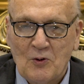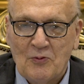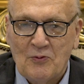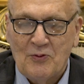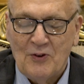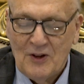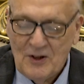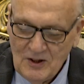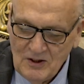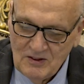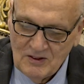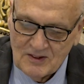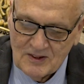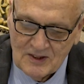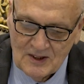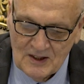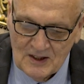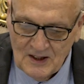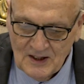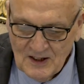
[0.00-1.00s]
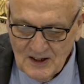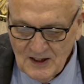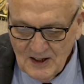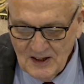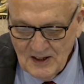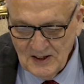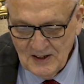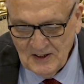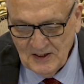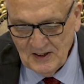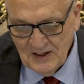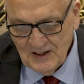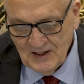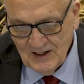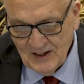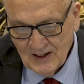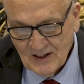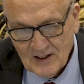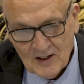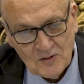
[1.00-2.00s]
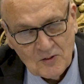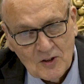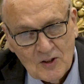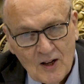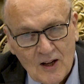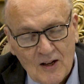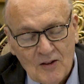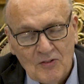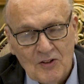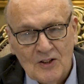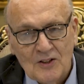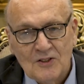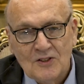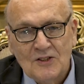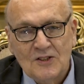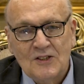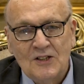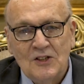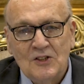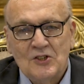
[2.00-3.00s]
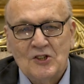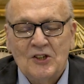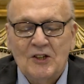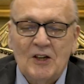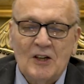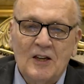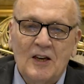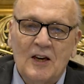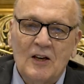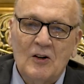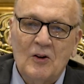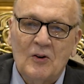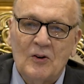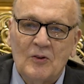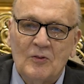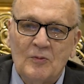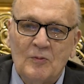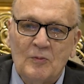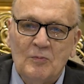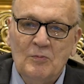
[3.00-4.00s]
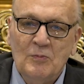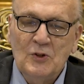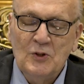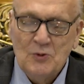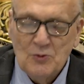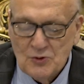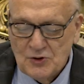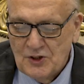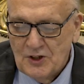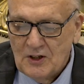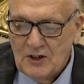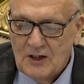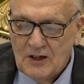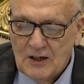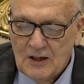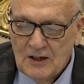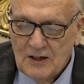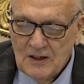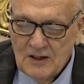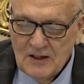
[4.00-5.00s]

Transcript: of Faith. And I'm going to have a teaching again on music.